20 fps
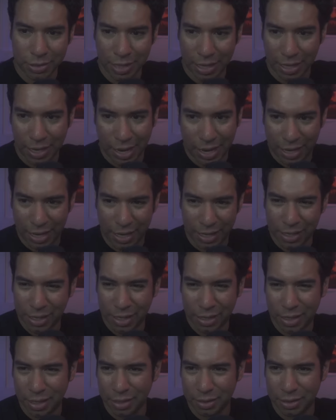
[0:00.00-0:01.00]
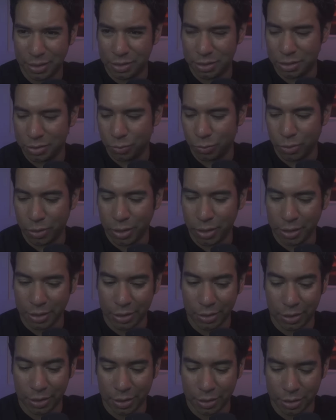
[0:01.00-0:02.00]
I, I hated it. Like they just weren't
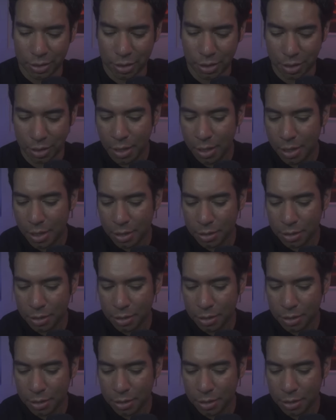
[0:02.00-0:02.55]
nearly as good.